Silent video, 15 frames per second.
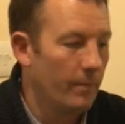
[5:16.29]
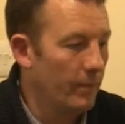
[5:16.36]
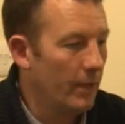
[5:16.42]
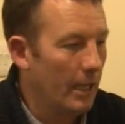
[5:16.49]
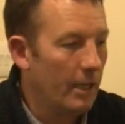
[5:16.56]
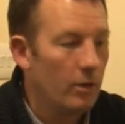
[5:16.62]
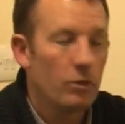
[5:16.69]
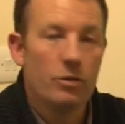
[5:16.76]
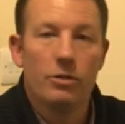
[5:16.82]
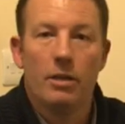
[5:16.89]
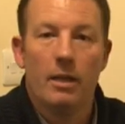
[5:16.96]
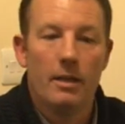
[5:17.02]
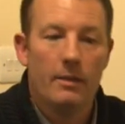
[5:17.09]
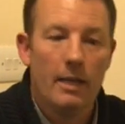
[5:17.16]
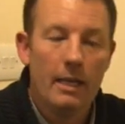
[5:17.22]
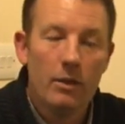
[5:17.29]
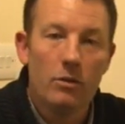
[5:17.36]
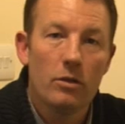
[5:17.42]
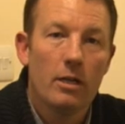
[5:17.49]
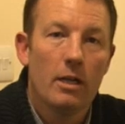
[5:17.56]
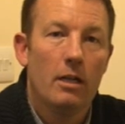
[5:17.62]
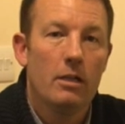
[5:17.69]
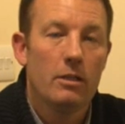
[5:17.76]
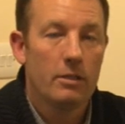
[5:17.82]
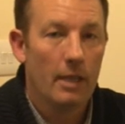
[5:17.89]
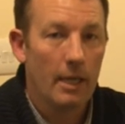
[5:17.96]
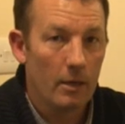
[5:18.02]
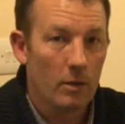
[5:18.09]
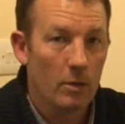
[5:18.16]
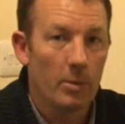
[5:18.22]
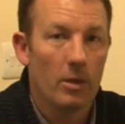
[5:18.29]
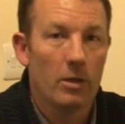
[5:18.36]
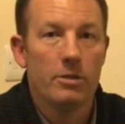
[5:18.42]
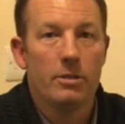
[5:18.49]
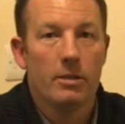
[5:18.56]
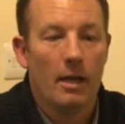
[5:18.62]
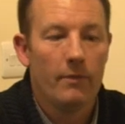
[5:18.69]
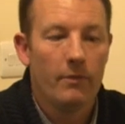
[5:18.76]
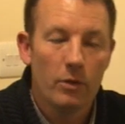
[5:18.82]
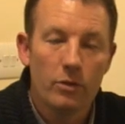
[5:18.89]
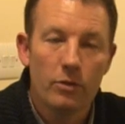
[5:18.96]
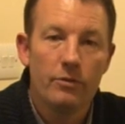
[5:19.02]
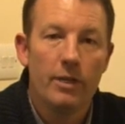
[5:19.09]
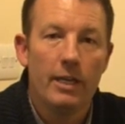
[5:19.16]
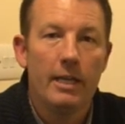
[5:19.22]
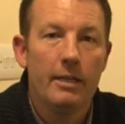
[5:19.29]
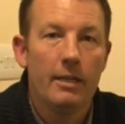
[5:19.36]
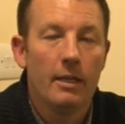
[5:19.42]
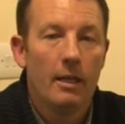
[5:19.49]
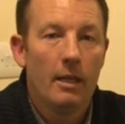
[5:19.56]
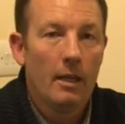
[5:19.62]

there you go sir, there you go girls, there you go boys, have a good read,